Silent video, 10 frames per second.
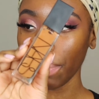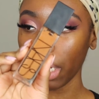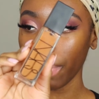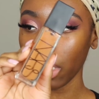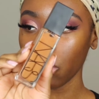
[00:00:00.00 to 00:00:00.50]
I'm going
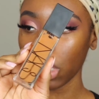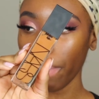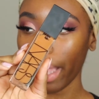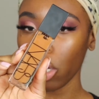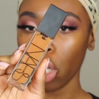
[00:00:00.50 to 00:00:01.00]
to be using
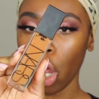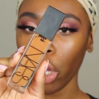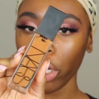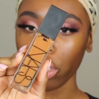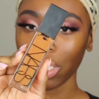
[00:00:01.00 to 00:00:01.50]
my
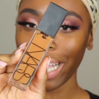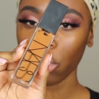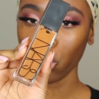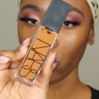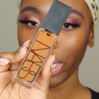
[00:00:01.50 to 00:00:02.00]
NARS
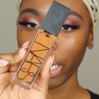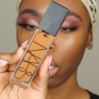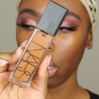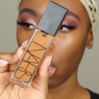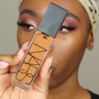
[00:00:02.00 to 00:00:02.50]
Natural
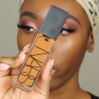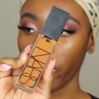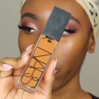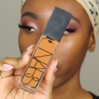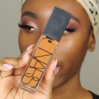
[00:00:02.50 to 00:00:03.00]
Radiant Longwear
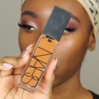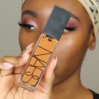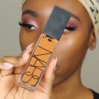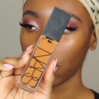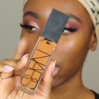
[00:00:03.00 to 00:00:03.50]
Foundation.